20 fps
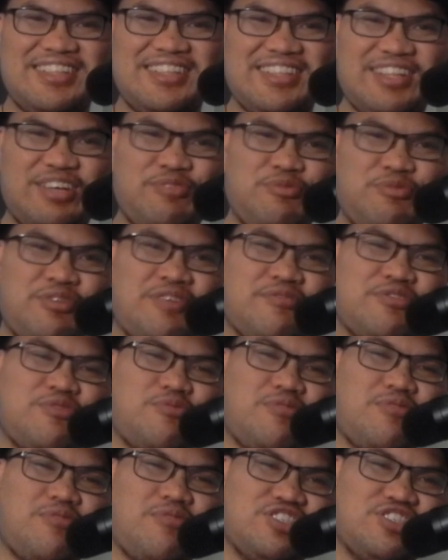Like, whenever you
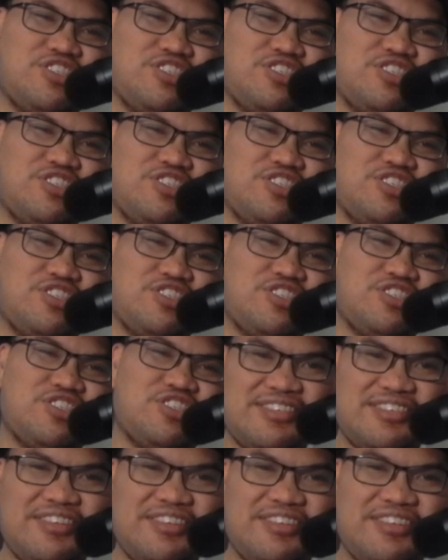watch Lin's,
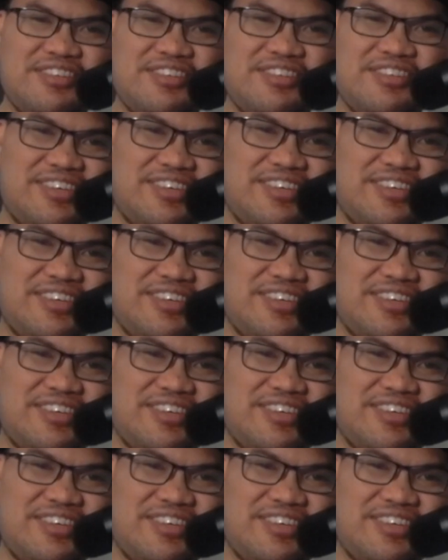it's like,